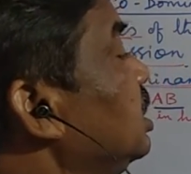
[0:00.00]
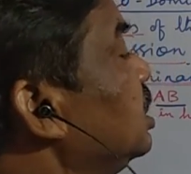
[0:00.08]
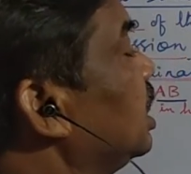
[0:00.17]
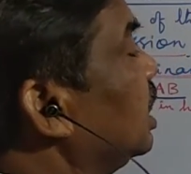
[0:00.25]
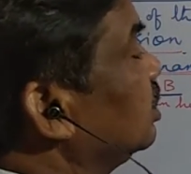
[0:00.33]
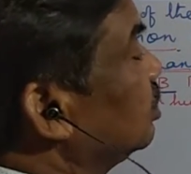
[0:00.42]

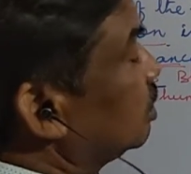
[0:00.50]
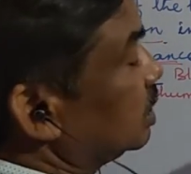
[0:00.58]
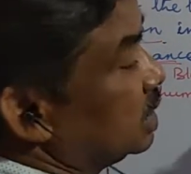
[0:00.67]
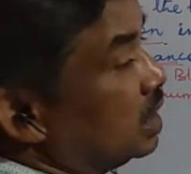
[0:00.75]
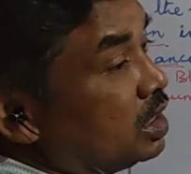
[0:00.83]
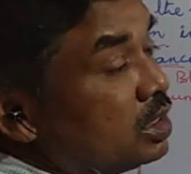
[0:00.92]
Neither
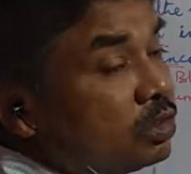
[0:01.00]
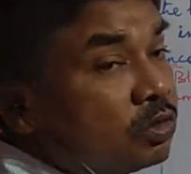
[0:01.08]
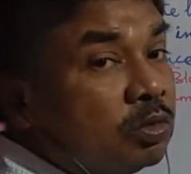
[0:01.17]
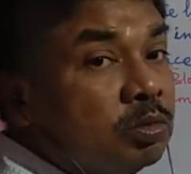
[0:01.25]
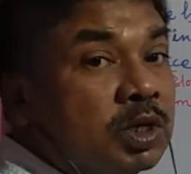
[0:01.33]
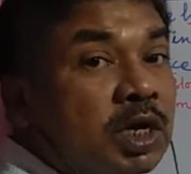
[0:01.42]
A is
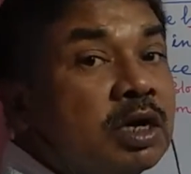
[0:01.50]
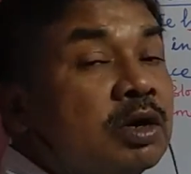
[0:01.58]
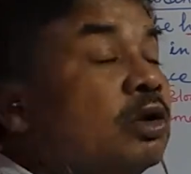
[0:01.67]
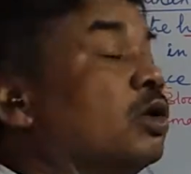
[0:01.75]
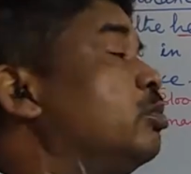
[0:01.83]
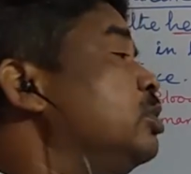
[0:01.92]
dominant
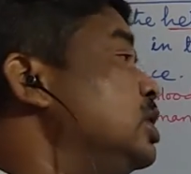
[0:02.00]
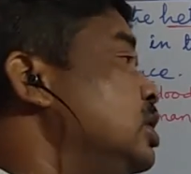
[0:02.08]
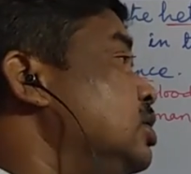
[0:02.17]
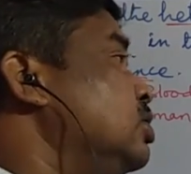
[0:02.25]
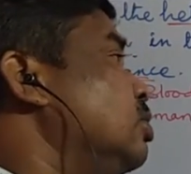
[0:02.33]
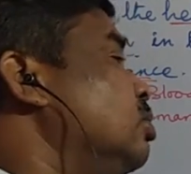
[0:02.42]
nor B
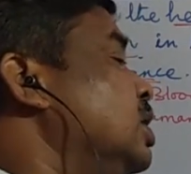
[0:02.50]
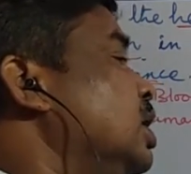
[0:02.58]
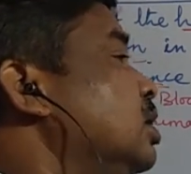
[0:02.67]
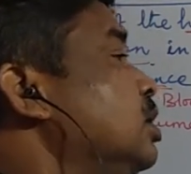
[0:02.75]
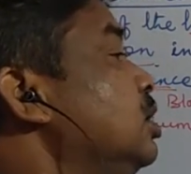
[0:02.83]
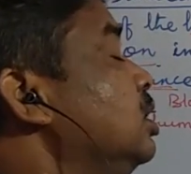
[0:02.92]
is dominant.